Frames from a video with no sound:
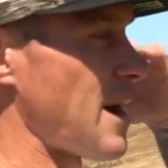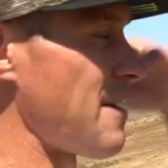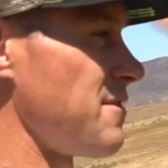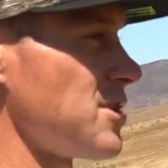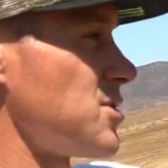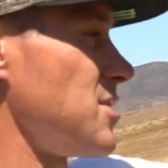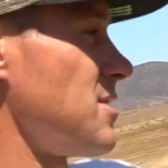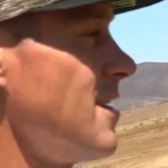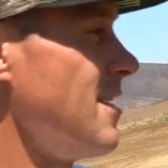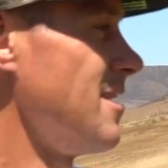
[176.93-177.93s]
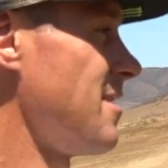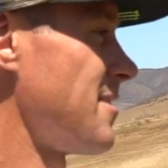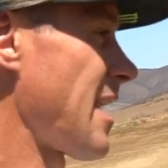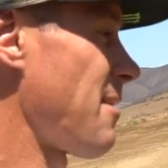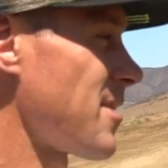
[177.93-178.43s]
my vision
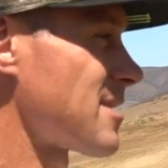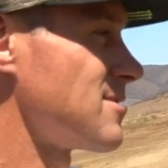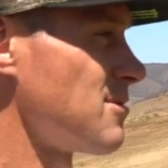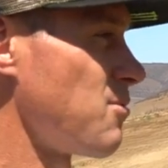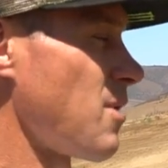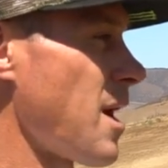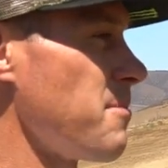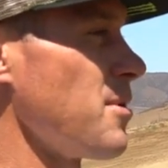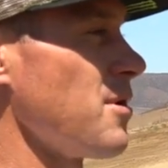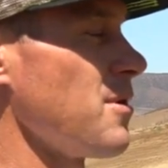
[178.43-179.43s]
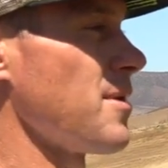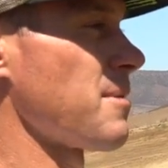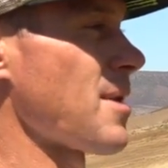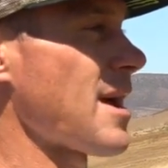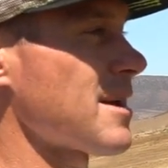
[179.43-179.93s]
that I'm like, dude, I built,
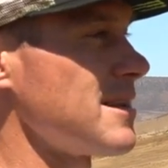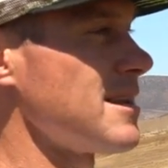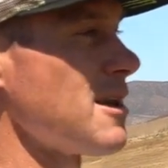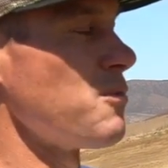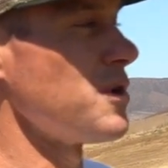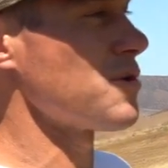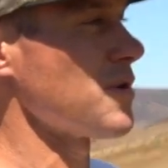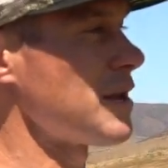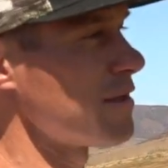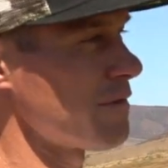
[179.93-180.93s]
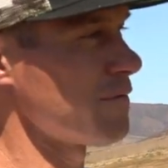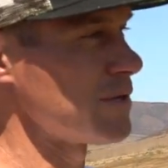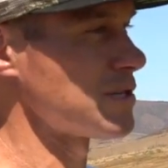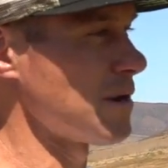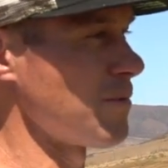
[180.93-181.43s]
like back in the day, we created the freestyle